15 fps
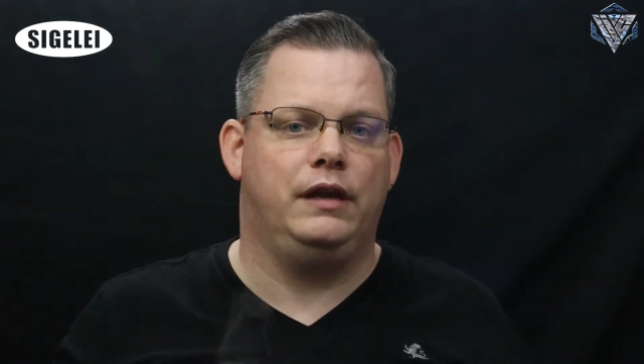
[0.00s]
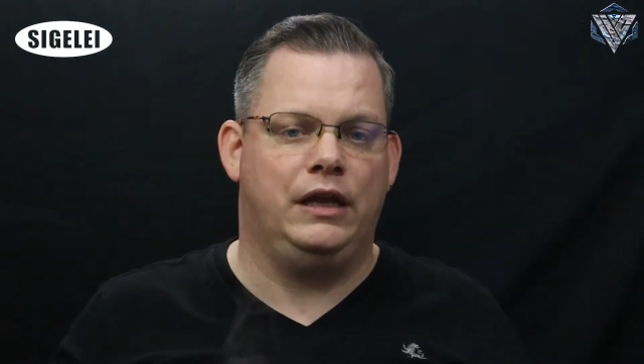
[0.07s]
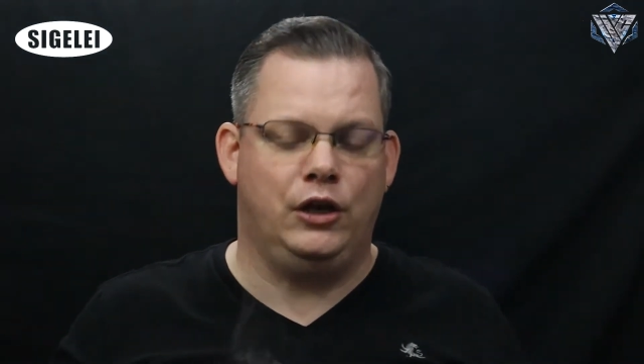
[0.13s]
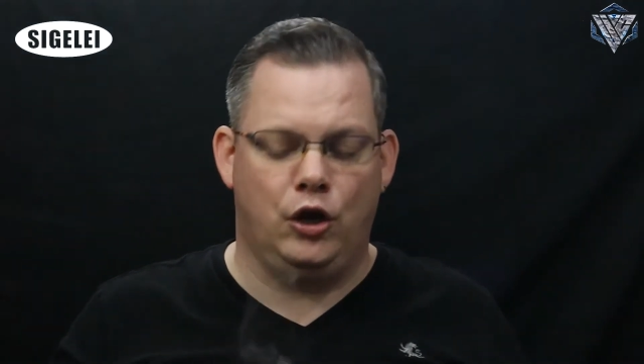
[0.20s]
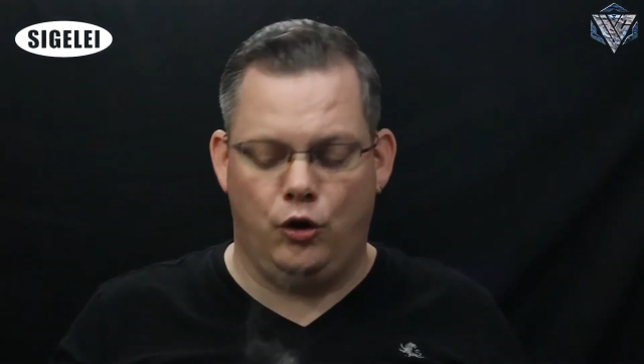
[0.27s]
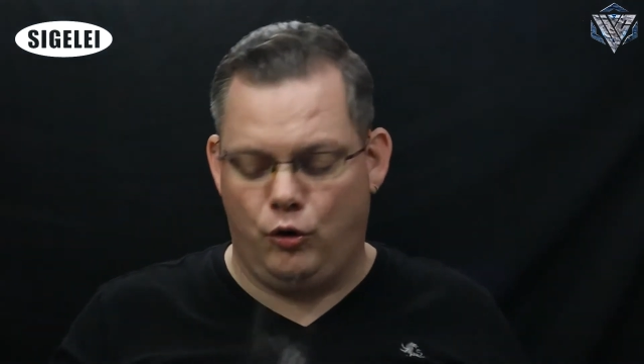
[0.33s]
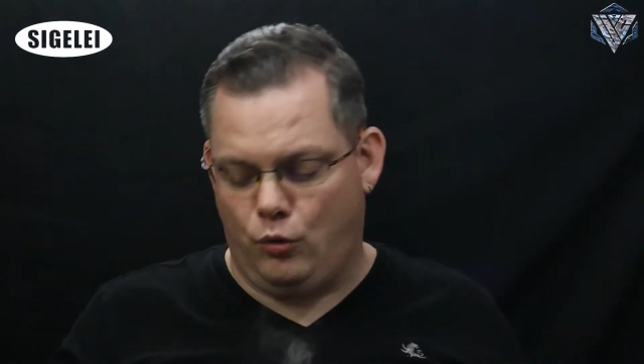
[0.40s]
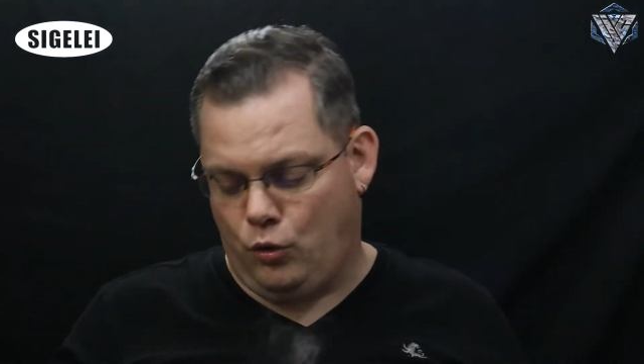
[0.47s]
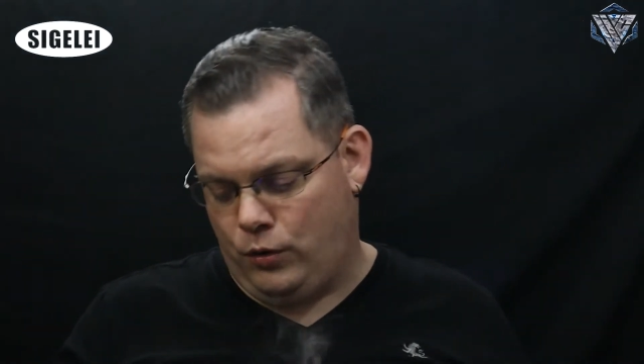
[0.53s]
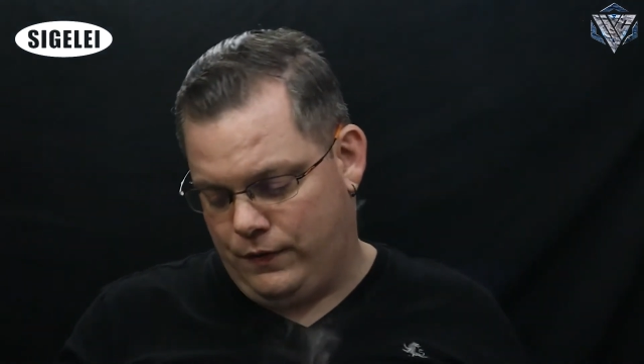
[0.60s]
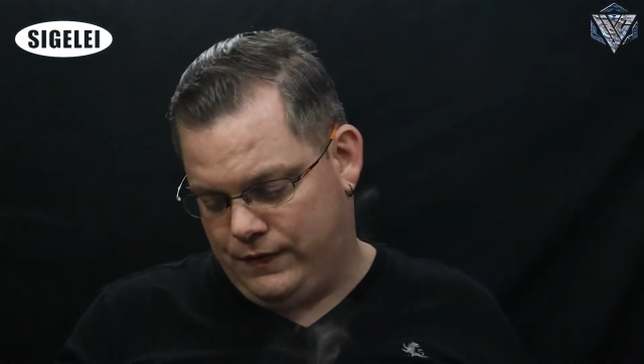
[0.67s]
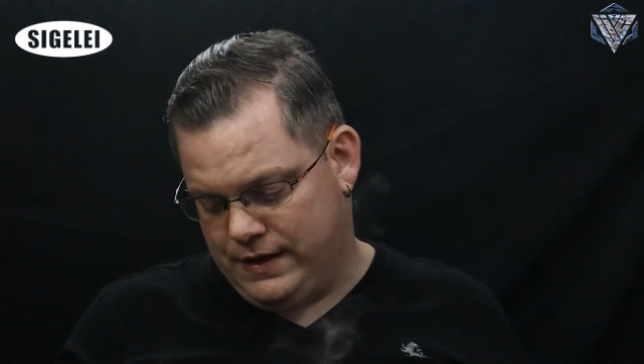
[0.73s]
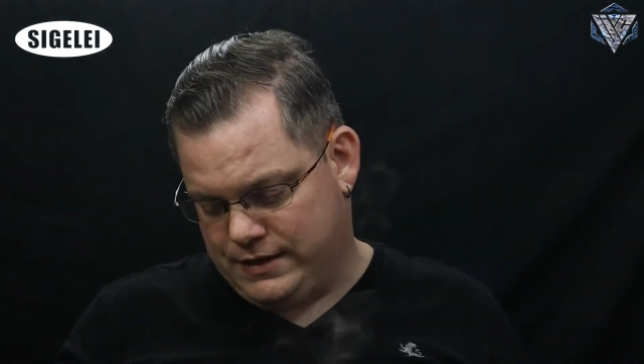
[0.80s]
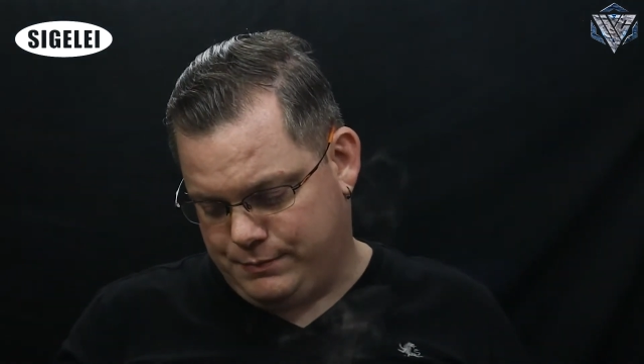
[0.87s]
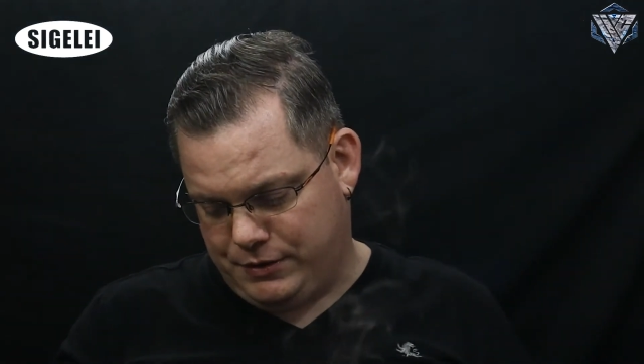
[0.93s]
you know, on
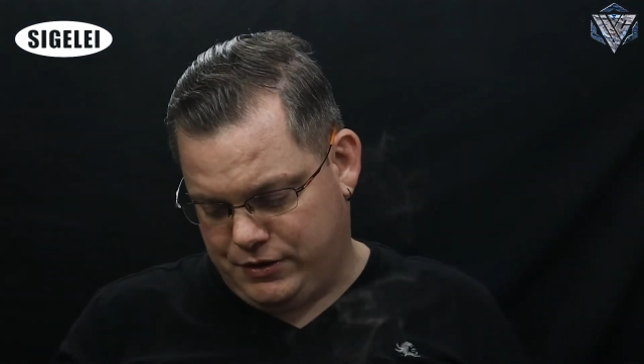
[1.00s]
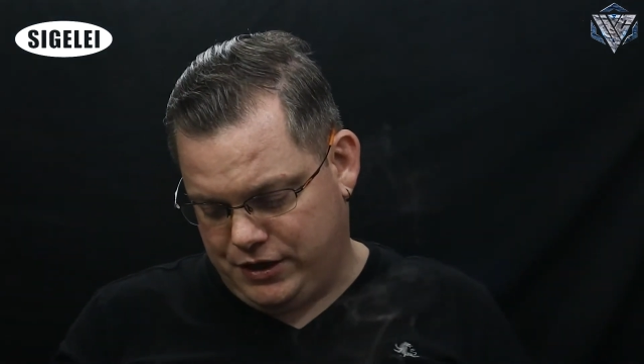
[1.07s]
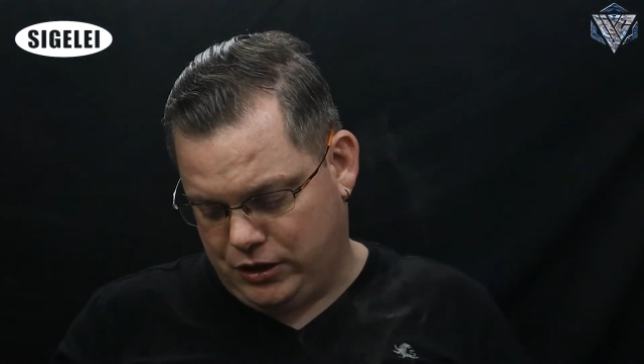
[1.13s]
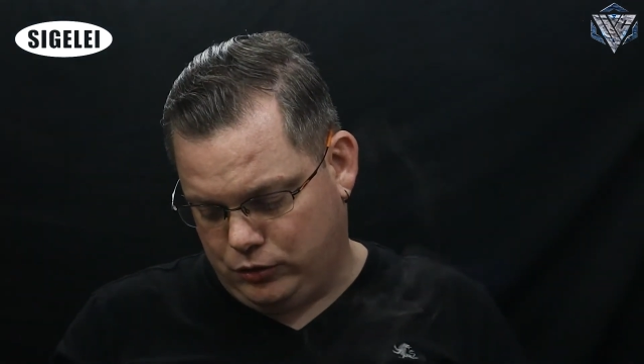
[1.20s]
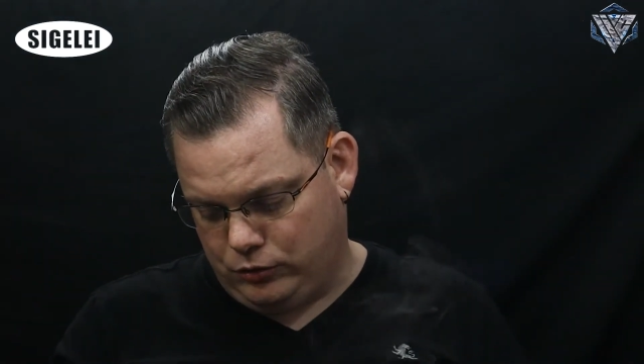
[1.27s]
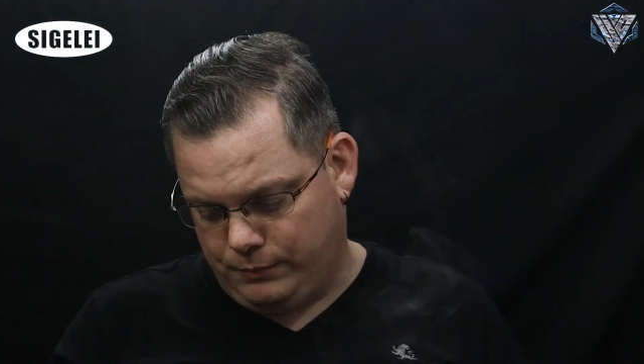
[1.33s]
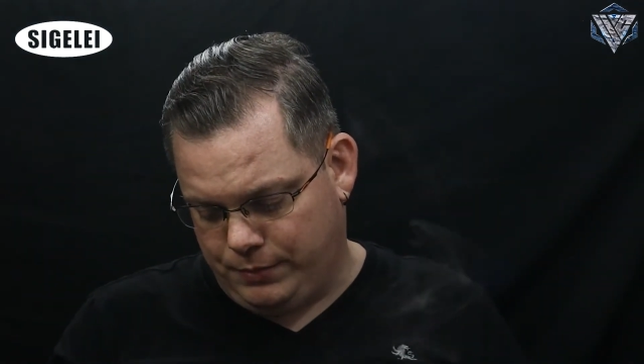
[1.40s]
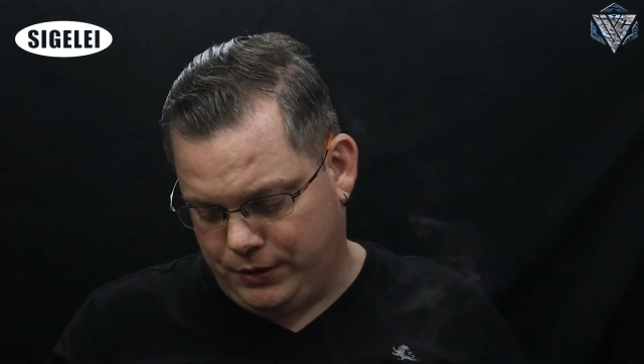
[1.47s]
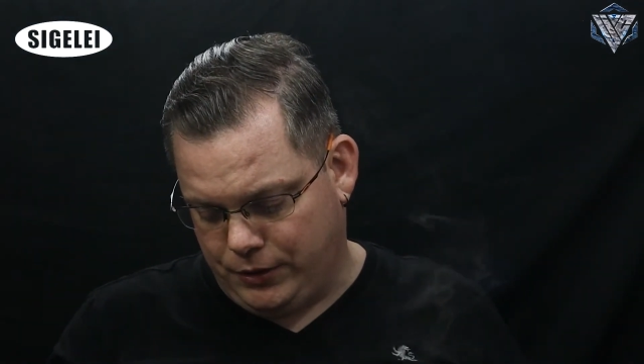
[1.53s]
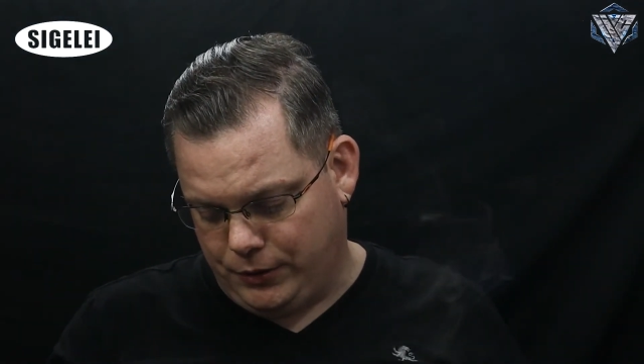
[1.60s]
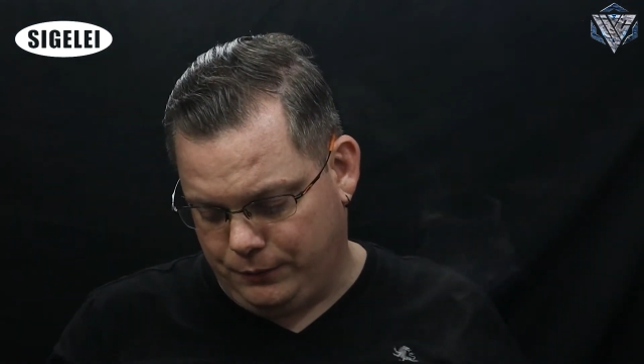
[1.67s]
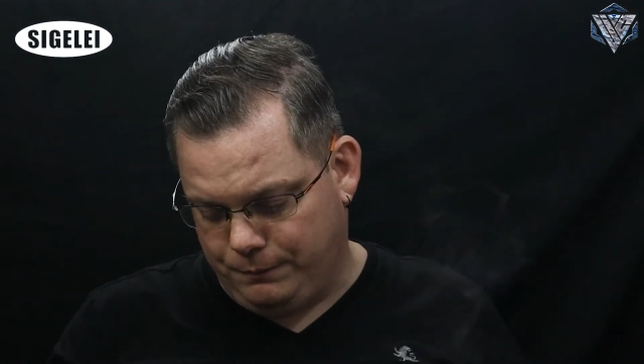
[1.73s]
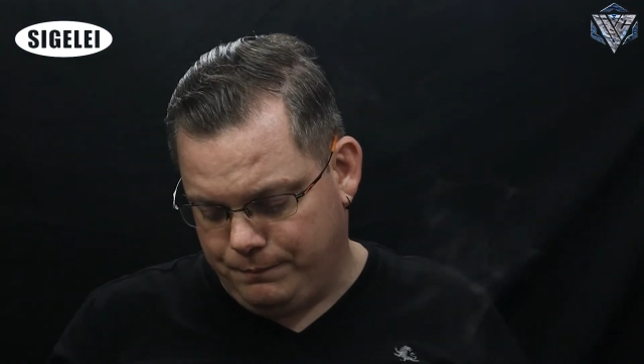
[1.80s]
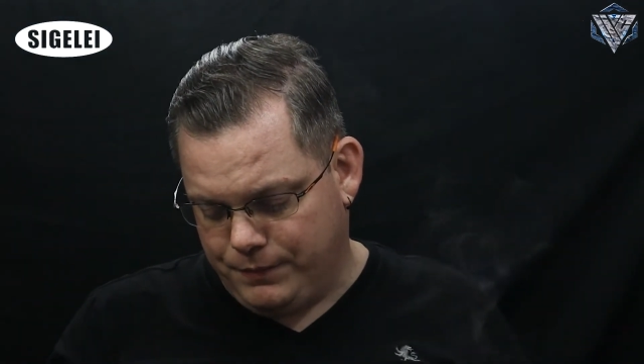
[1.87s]
this particular build.